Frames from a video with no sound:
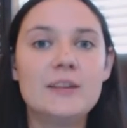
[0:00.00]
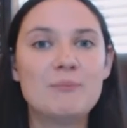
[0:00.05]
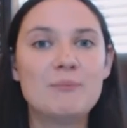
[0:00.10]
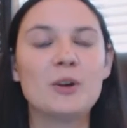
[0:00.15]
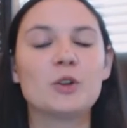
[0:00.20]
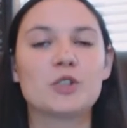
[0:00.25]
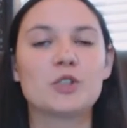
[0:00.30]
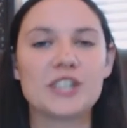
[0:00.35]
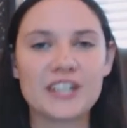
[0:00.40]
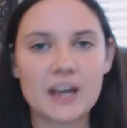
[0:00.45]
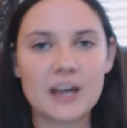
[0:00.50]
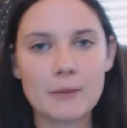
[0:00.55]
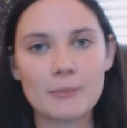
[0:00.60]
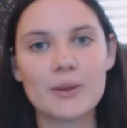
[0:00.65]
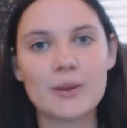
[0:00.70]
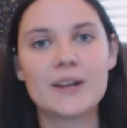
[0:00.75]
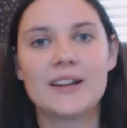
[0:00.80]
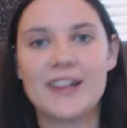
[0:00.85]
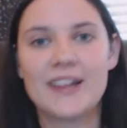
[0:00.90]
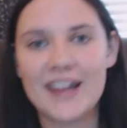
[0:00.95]
building up
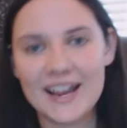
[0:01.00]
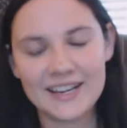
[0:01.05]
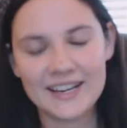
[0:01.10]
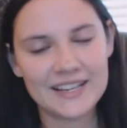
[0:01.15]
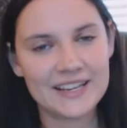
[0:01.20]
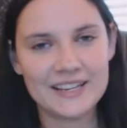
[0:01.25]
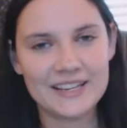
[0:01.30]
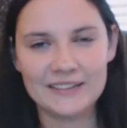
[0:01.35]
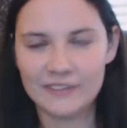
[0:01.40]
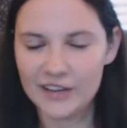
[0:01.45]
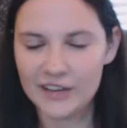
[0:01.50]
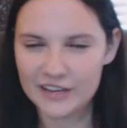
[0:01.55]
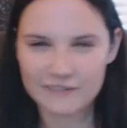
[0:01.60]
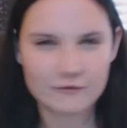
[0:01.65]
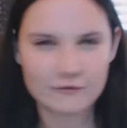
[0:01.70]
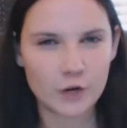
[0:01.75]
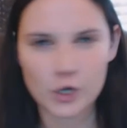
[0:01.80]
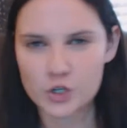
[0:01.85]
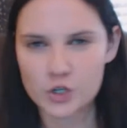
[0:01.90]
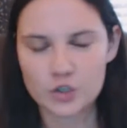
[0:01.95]
any like
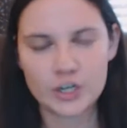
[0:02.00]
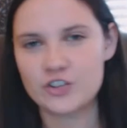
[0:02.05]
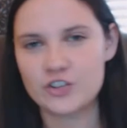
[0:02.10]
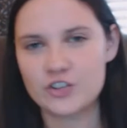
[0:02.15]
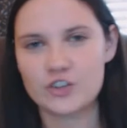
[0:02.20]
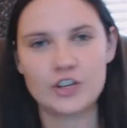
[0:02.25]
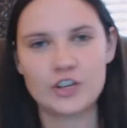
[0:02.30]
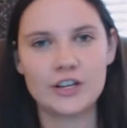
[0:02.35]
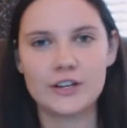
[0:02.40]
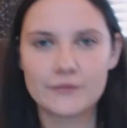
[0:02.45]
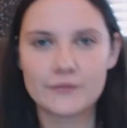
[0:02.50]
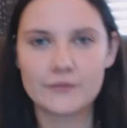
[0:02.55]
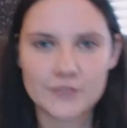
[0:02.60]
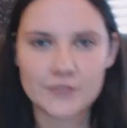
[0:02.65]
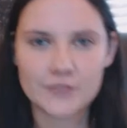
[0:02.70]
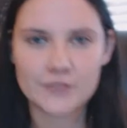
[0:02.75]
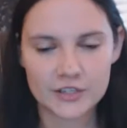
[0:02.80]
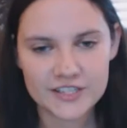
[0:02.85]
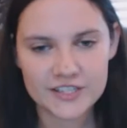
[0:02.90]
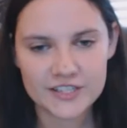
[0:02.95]
frustration of
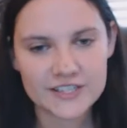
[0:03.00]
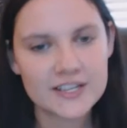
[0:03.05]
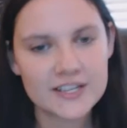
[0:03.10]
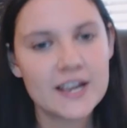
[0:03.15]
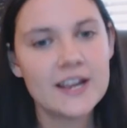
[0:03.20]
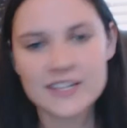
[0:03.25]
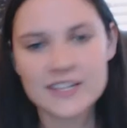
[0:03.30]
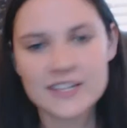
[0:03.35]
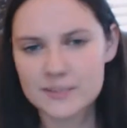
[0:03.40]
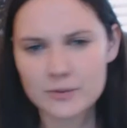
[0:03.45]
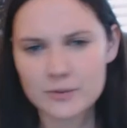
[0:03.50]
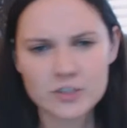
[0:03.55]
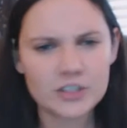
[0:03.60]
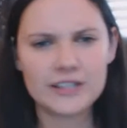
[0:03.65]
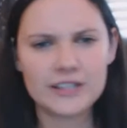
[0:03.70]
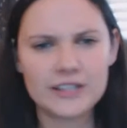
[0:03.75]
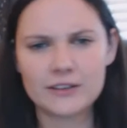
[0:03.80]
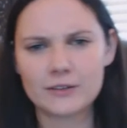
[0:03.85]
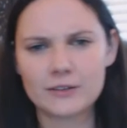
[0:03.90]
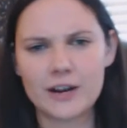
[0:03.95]
sorts
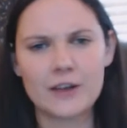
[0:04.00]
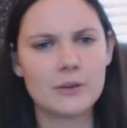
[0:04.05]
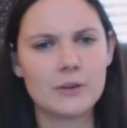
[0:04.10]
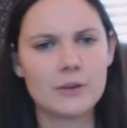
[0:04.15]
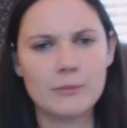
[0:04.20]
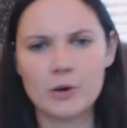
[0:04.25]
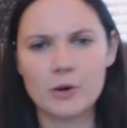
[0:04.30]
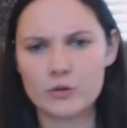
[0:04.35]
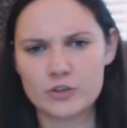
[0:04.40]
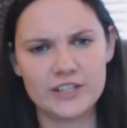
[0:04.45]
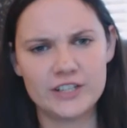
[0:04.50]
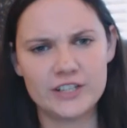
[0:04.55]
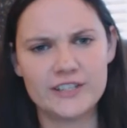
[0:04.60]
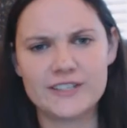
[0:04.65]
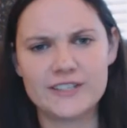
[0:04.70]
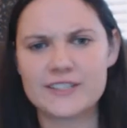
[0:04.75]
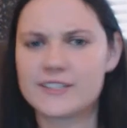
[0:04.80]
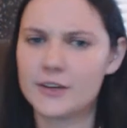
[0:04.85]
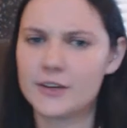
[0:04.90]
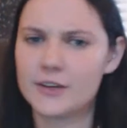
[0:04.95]
especially around
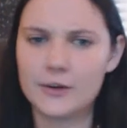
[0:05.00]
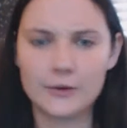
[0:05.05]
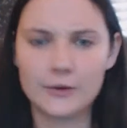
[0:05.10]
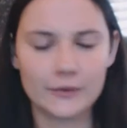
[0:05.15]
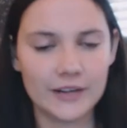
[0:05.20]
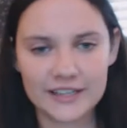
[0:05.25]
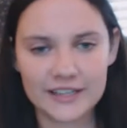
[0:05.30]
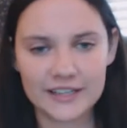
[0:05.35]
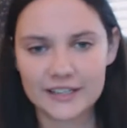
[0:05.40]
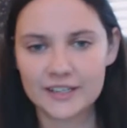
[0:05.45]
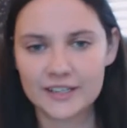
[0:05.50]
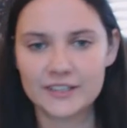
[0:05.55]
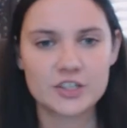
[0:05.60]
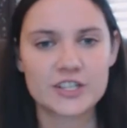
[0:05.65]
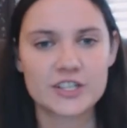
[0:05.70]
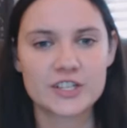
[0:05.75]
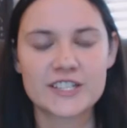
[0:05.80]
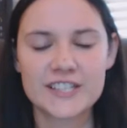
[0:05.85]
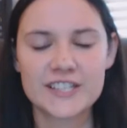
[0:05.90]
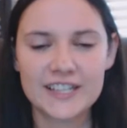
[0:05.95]
emotions so like
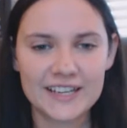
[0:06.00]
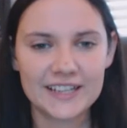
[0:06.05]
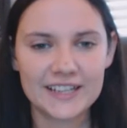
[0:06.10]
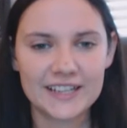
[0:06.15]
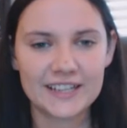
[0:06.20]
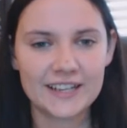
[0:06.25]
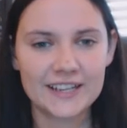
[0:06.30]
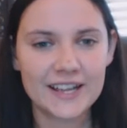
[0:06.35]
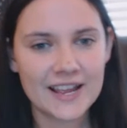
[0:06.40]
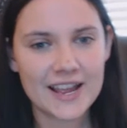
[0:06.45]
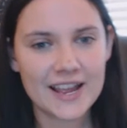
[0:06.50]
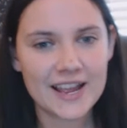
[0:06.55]
just getting